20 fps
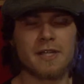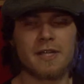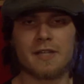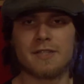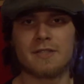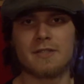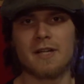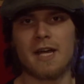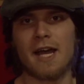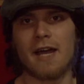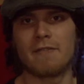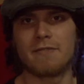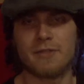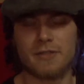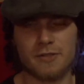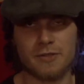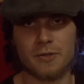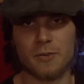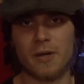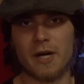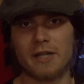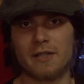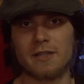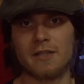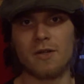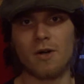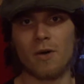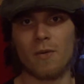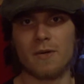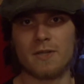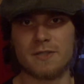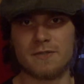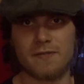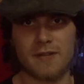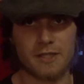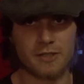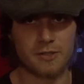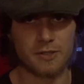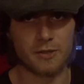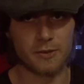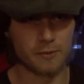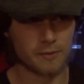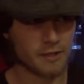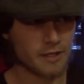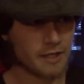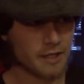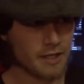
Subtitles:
It doesn't have to directly always affect you.